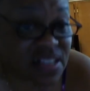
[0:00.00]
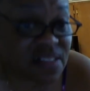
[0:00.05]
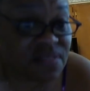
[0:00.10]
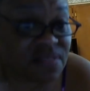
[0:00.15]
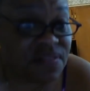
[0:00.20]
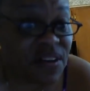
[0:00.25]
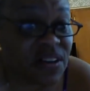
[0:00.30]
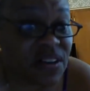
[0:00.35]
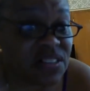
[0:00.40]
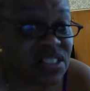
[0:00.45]

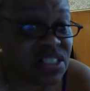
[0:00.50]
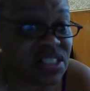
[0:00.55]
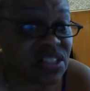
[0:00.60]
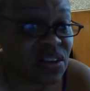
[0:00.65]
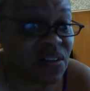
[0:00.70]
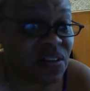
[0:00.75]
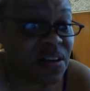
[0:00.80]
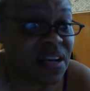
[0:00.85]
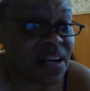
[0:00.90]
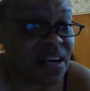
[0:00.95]
conversions
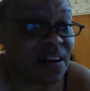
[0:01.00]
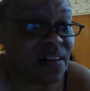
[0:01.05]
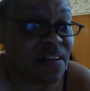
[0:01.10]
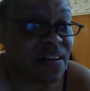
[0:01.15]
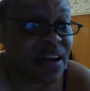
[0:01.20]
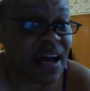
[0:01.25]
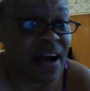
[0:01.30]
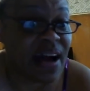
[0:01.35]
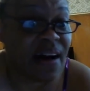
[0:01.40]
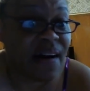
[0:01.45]
on here
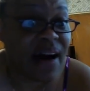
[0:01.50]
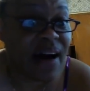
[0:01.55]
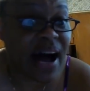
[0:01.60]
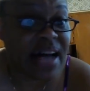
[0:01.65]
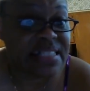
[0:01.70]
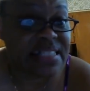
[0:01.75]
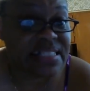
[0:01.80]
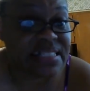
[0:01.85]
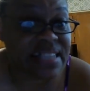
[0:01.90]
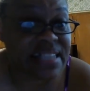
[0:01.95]
now.
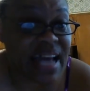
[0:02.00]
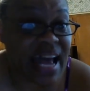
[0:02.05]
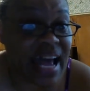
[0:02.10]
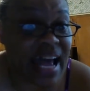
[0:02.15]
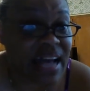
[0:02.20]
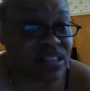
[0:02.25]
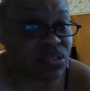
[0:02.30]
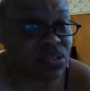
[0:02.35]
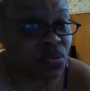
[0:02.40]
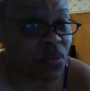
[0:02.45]
I just
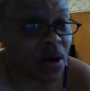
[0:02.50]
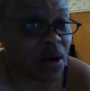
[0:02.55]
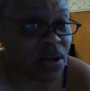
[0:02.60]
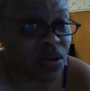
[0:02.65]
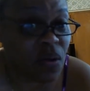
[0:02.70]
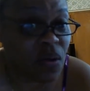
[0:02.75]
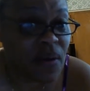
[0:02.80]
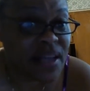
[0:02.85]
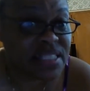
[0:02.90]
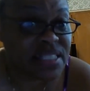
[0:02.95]
asked one
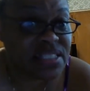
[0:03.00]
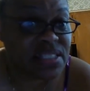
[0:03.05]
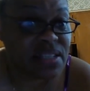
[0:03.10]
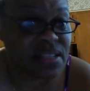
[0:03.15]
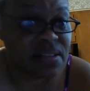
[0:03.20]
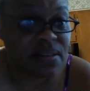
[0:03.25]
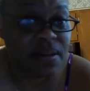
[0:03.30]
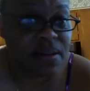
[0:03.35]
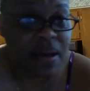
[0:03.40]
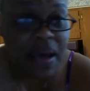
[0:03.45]

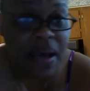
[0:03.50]
question,